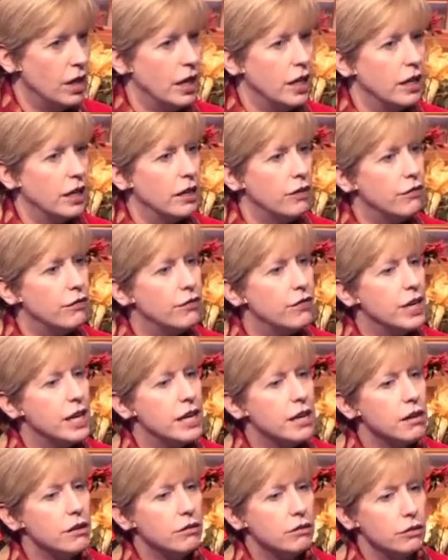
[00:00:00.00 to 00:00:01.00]
And I
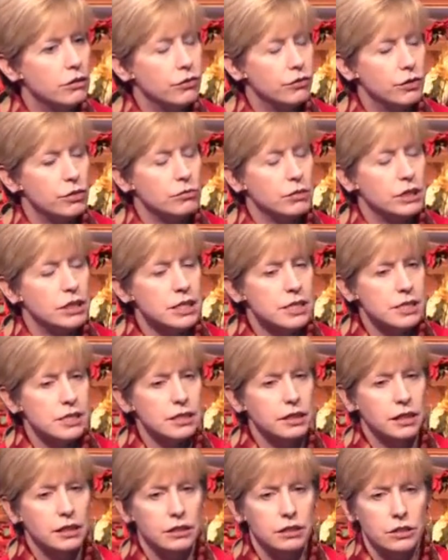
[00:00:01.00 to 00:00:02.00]
found from
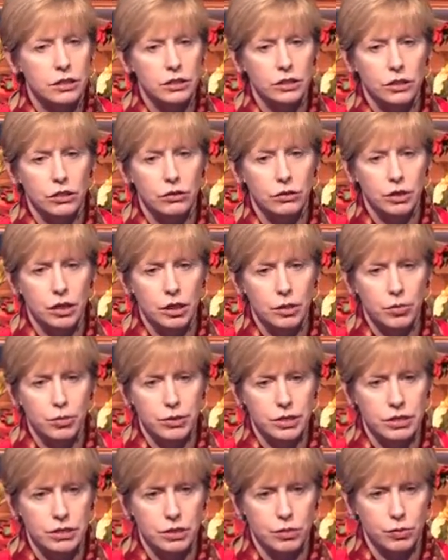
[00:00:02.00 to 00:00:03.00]
listening to the Unity
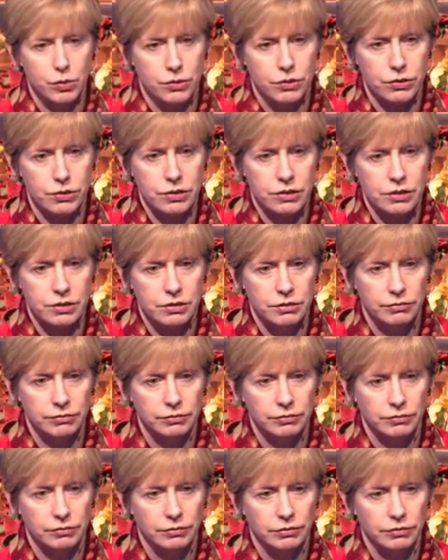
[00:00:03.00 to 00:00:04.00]
principles,
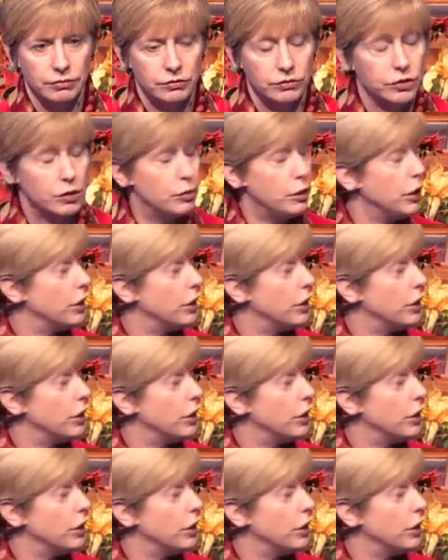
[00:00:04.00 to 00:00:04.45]
from